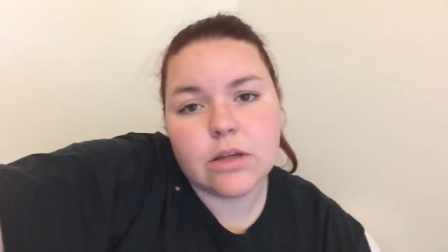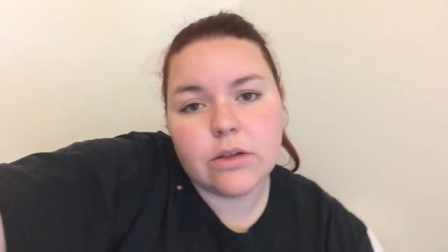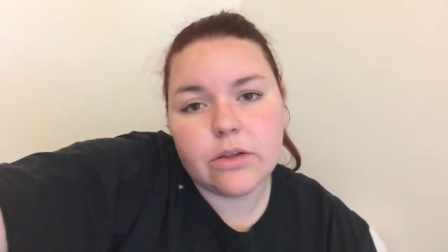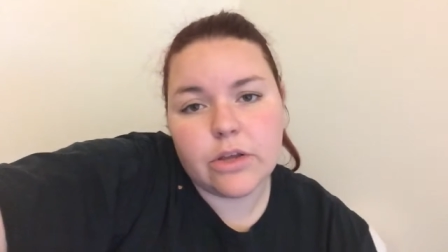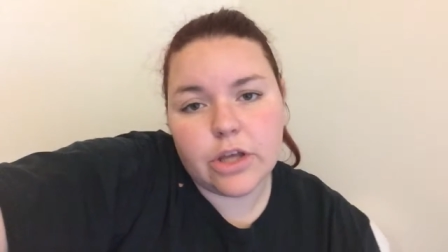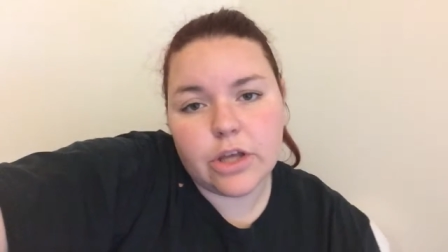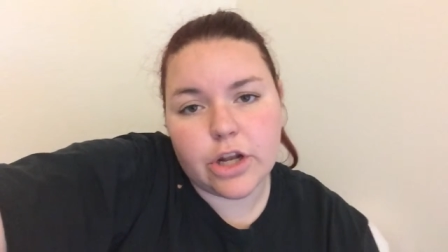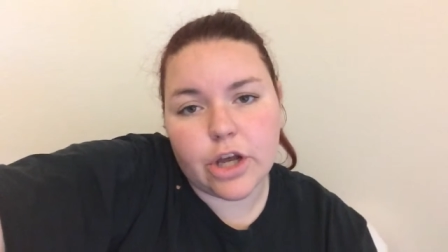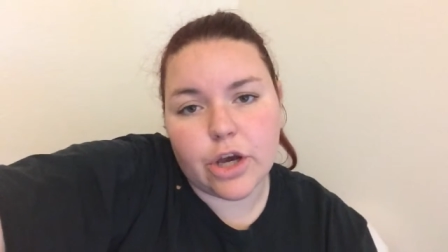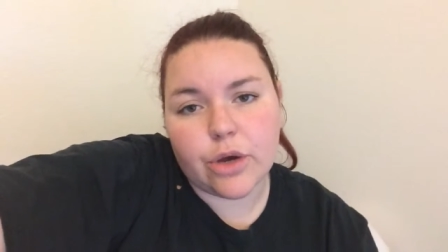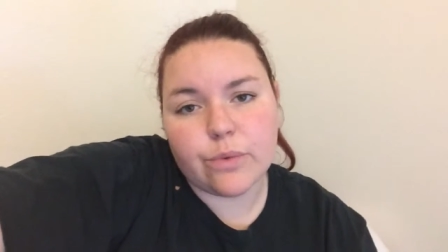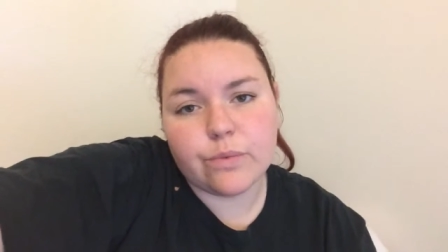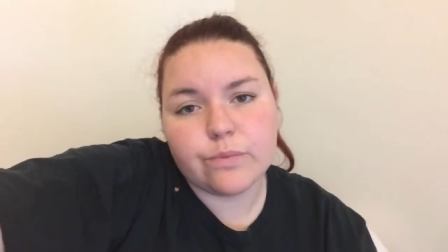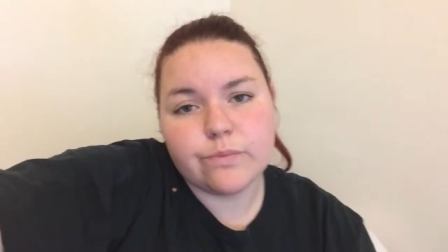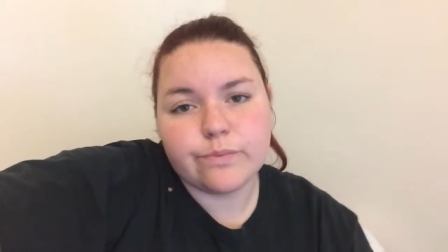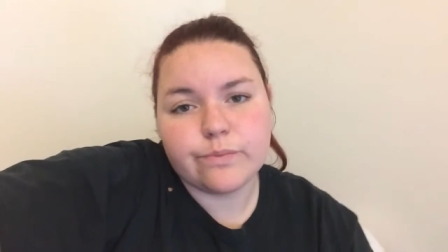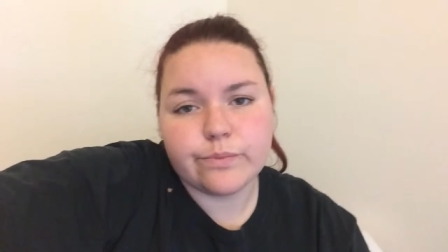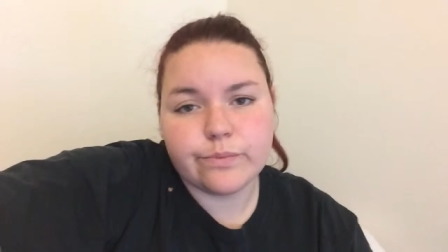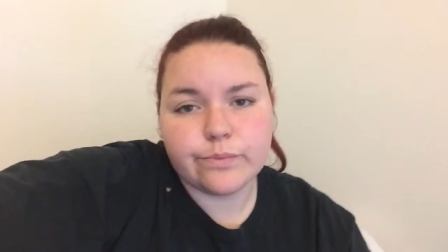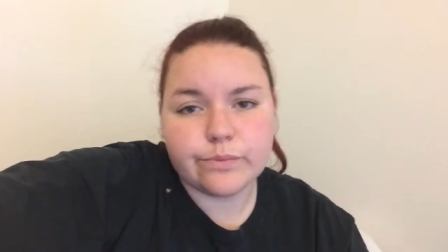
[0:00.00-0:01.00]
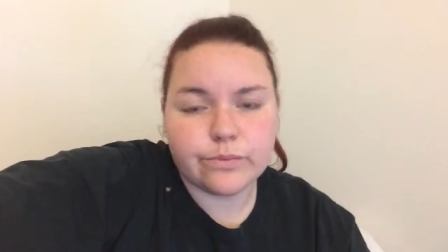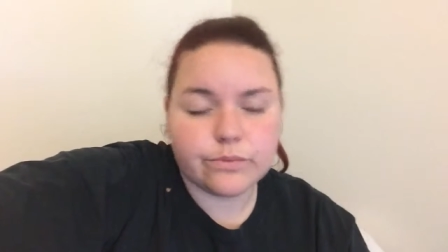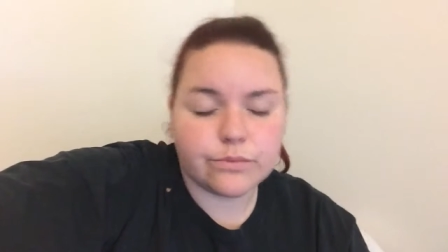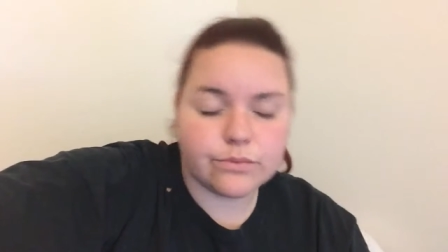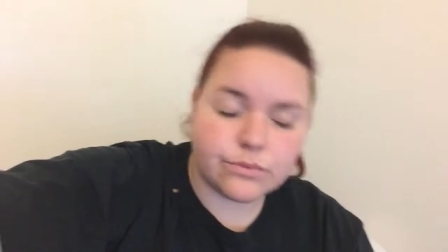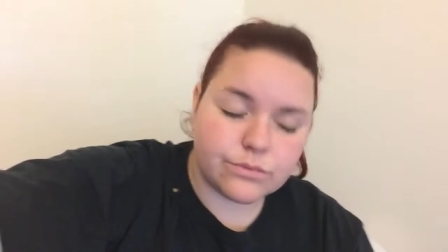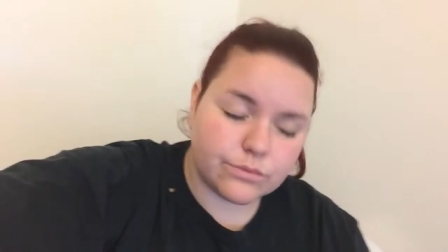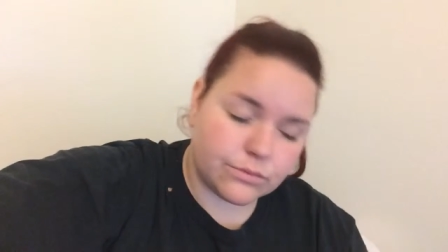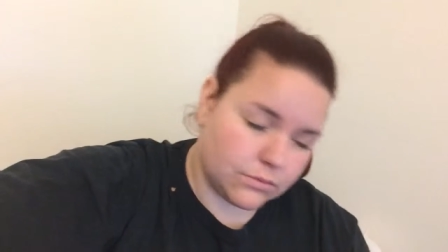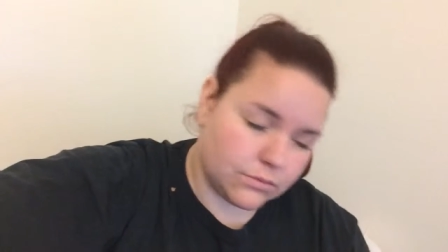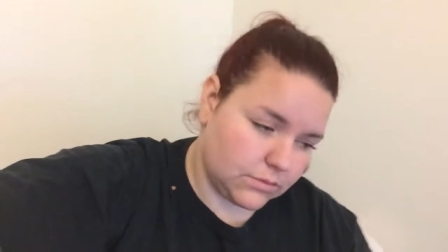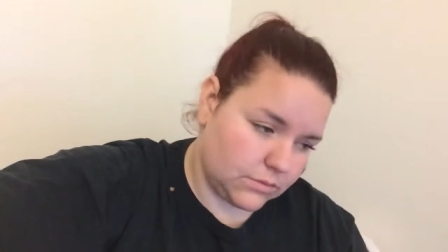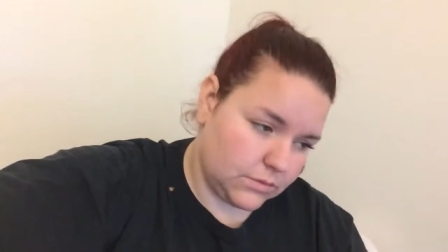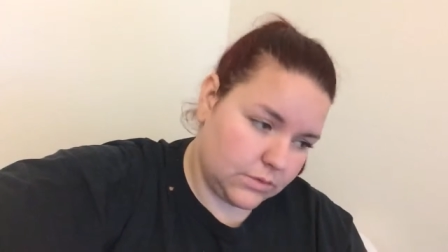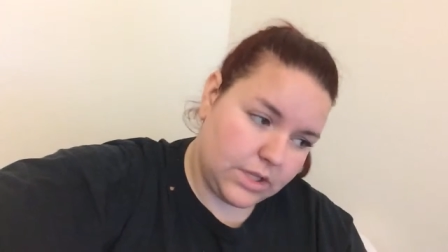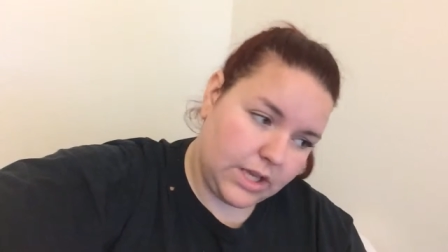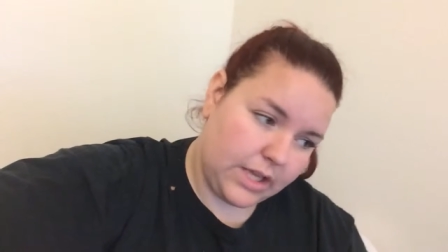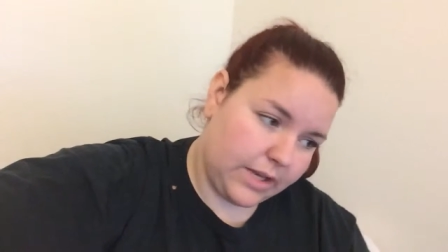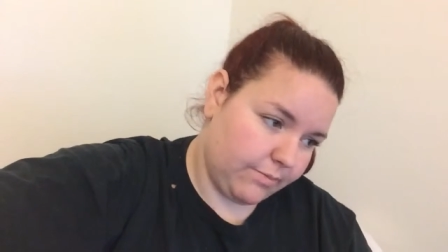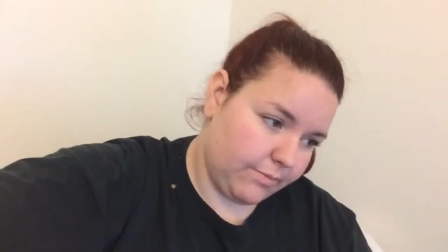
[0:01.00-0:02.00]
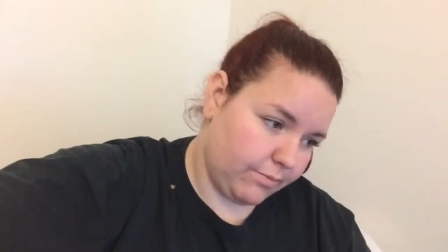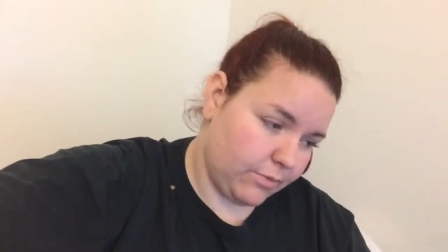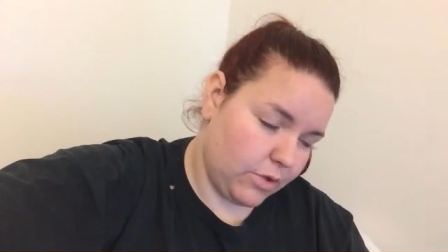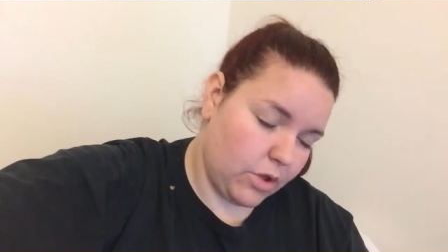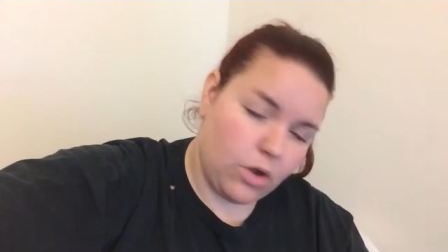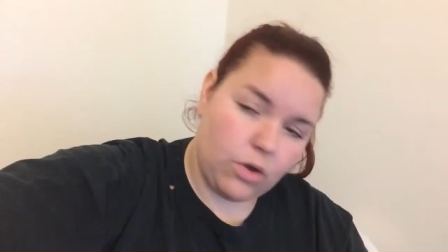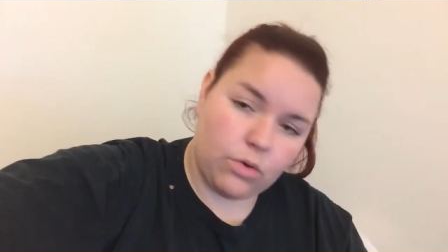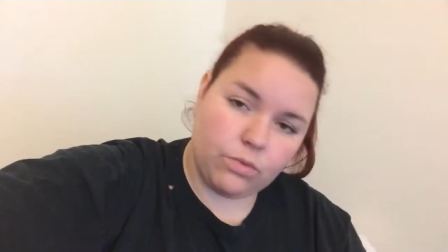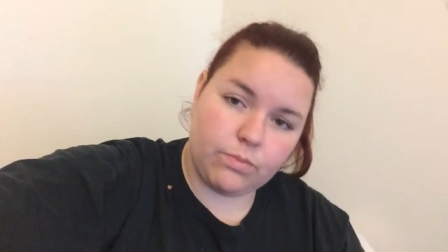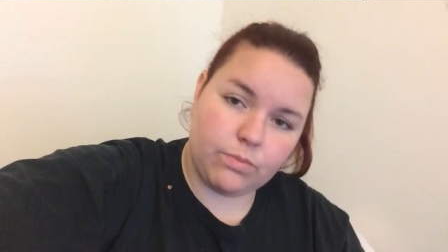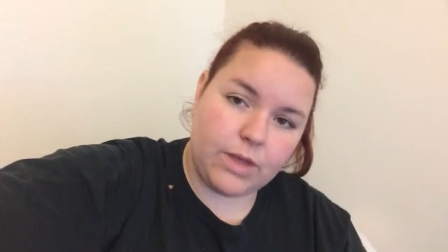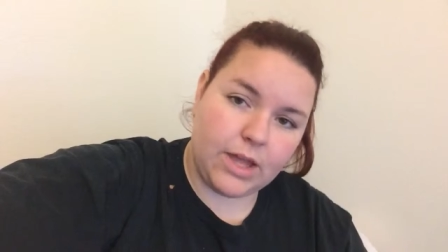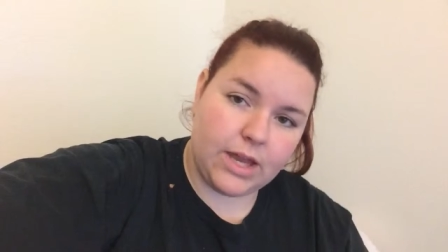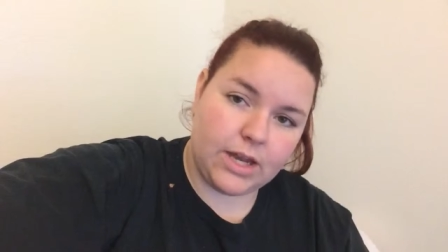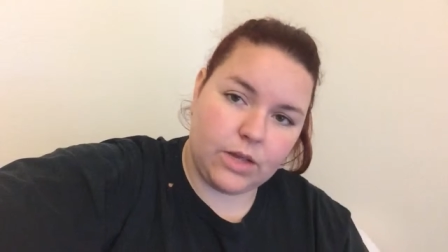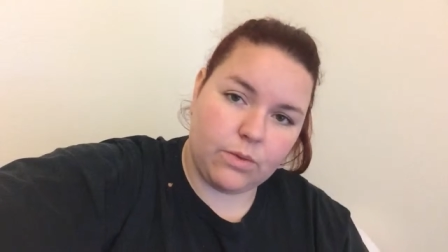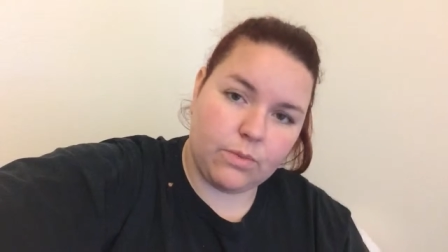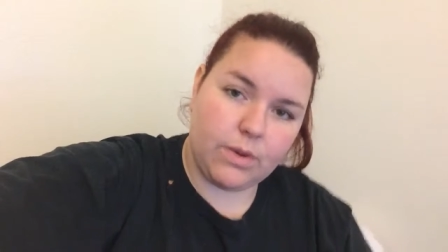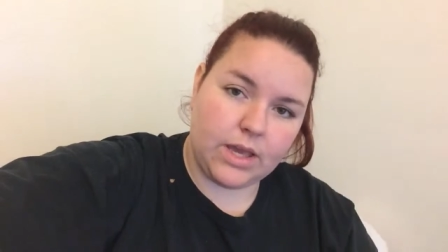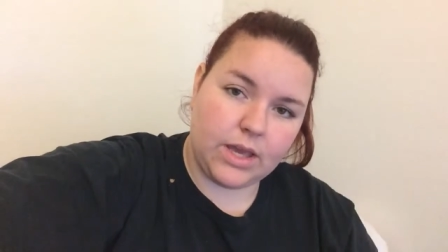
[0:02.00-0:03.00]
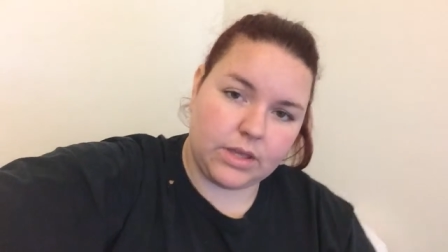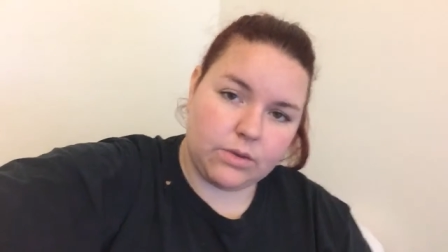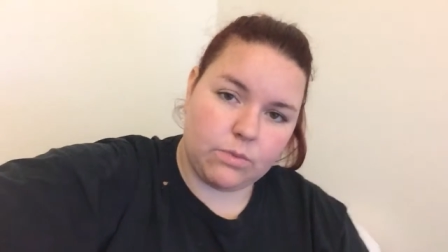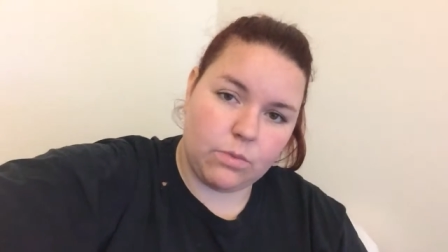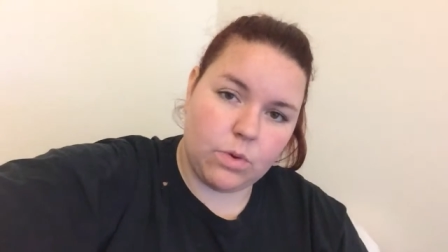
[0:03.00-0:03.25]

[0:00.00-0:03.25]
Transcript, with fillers: you know, can go any way you